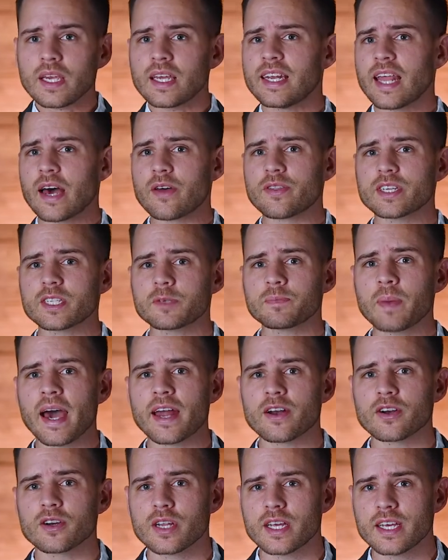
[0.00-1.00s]
Now, this
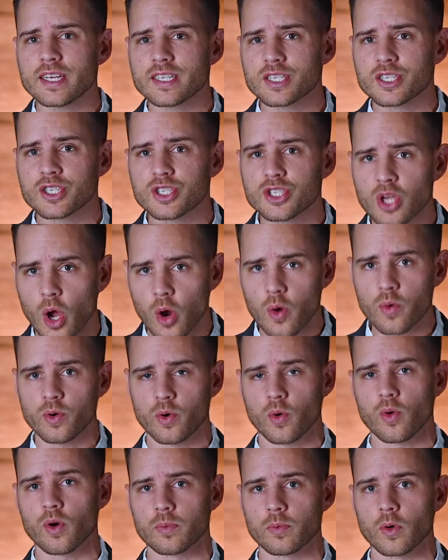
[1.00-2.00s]
pattern is so
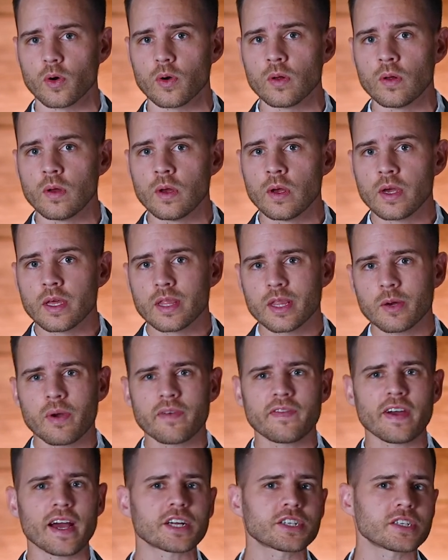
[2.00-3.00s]
normal that
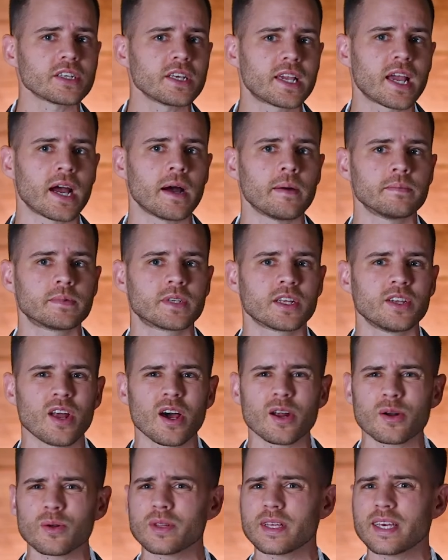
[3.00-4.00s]
we've actually come to
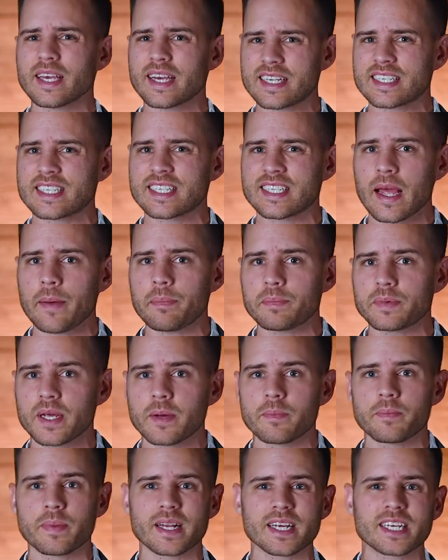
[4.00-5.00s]
not only accept
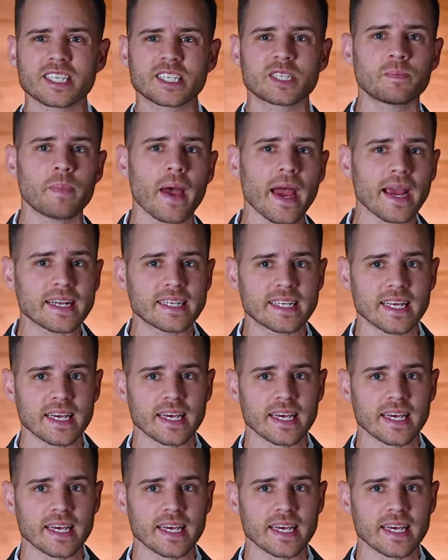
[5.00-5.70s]
it, but expect